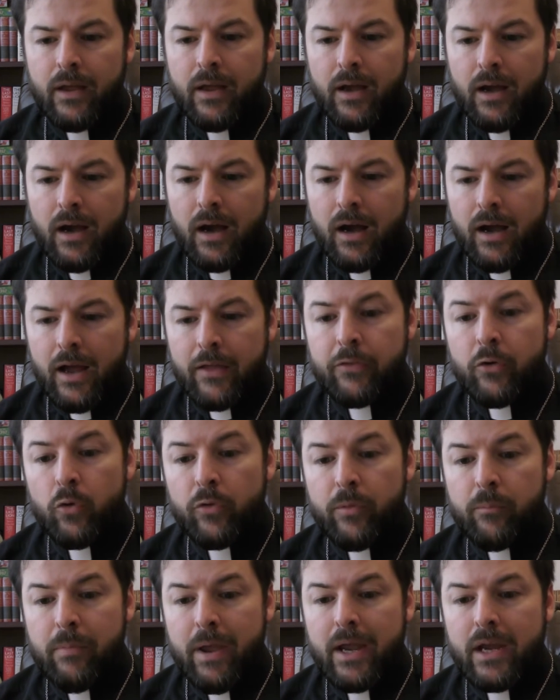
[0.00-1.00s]
And though
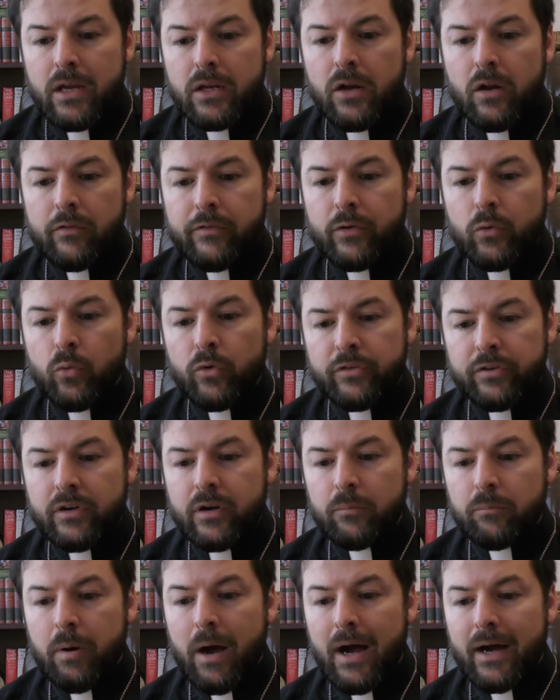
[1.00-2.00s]
the main of it was
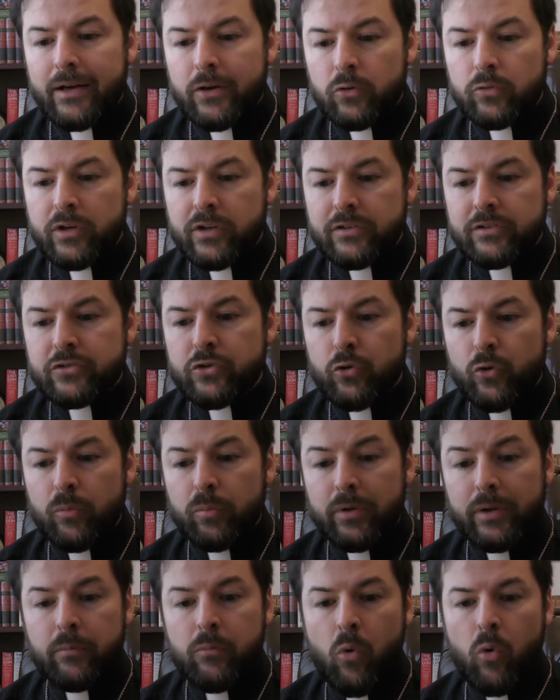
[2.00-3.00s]
compiled
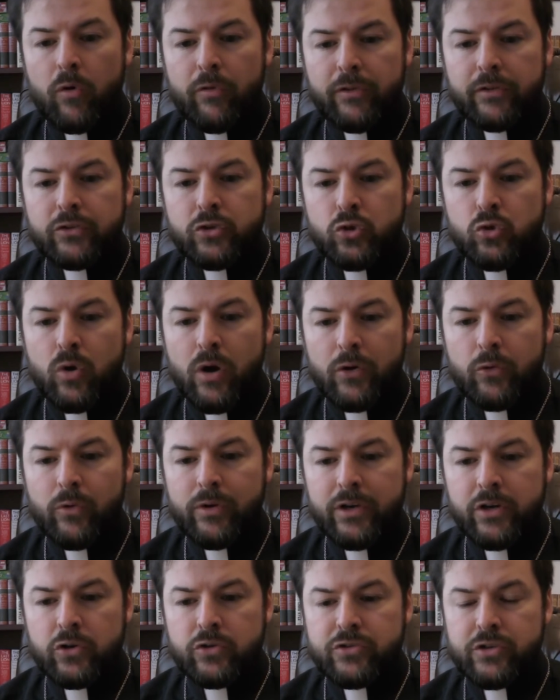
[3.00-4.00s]
considerably more than
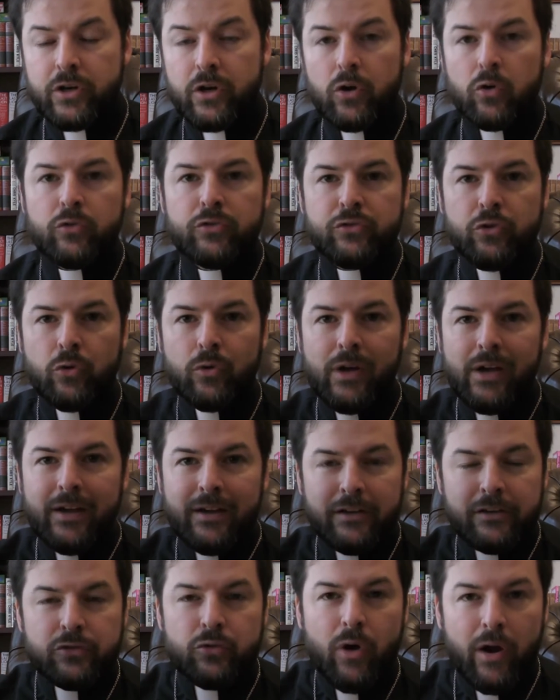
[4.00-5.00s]
200 years ago, so
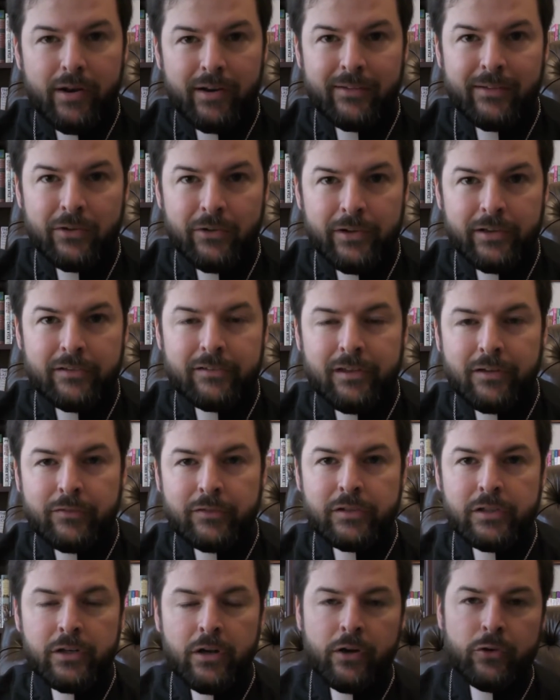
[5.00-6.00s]
he's writing in the late
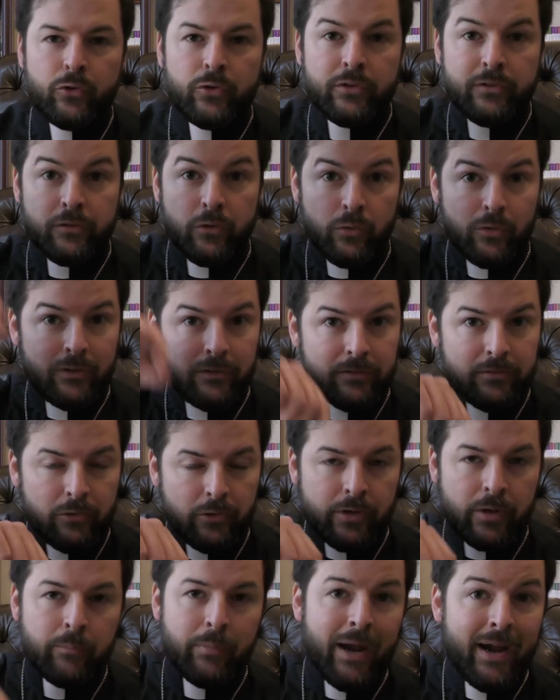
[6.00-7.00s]
1700s, so he's
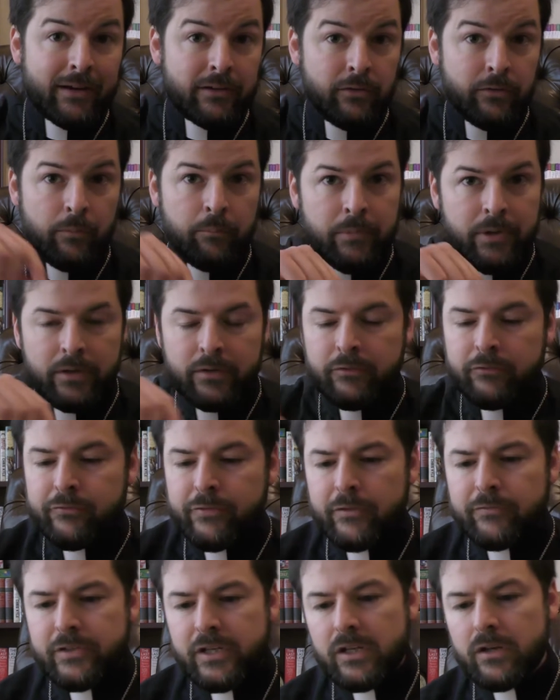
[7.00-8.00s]
looking back to the
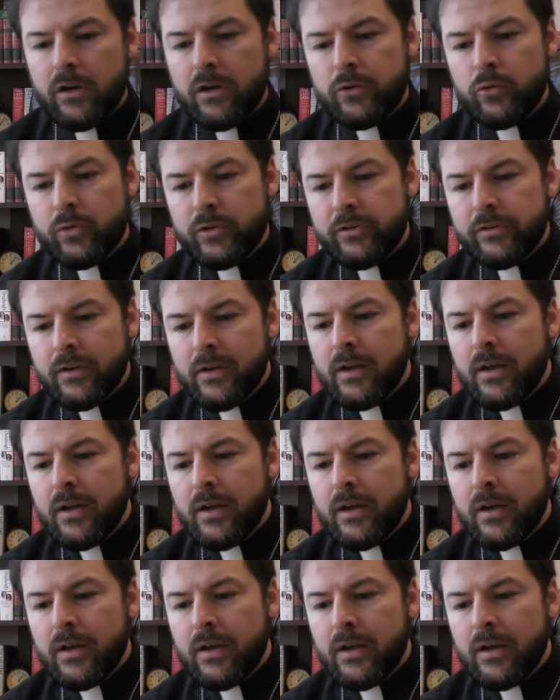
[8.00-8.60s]
mid-1500s,